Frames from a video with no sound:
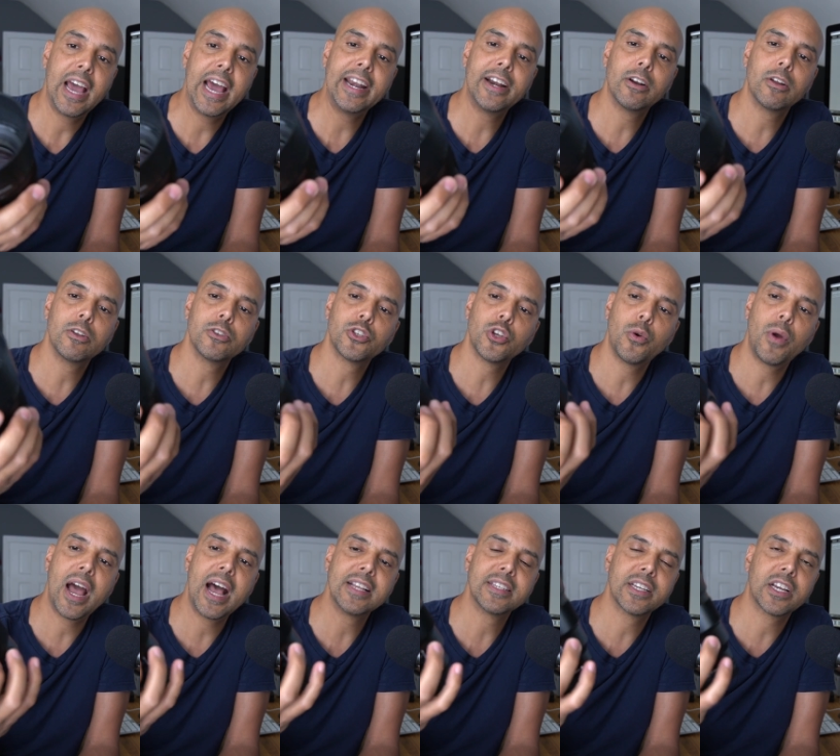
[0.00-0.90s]
and it also
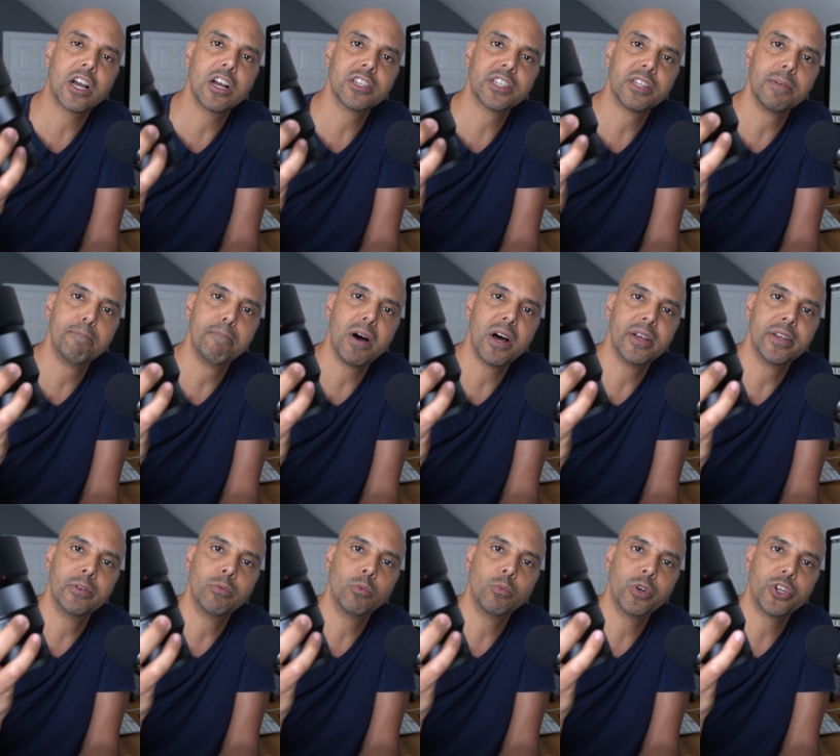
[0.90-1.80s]
has a custom
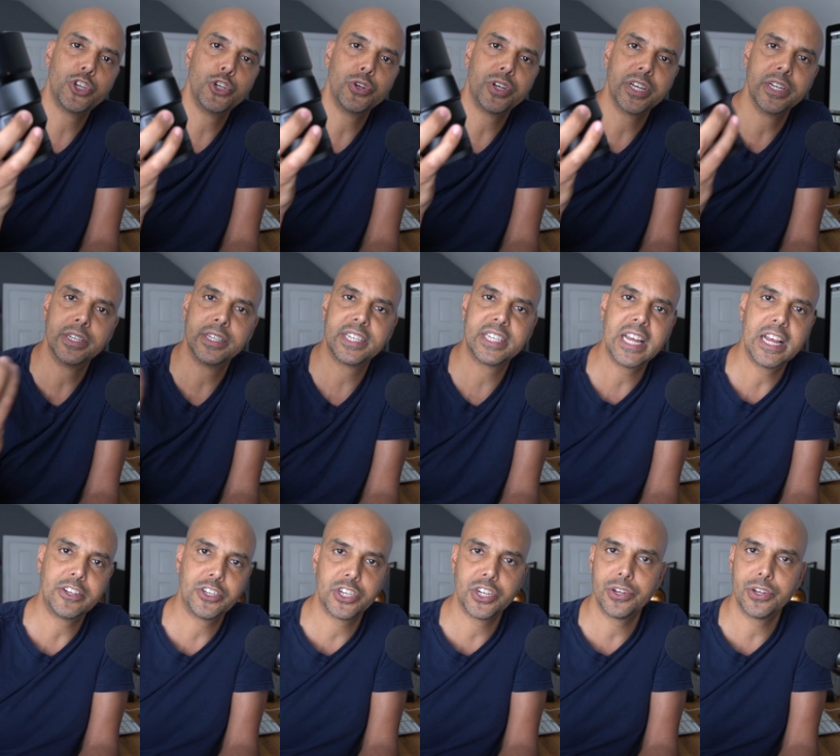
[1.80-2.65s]
button which you can set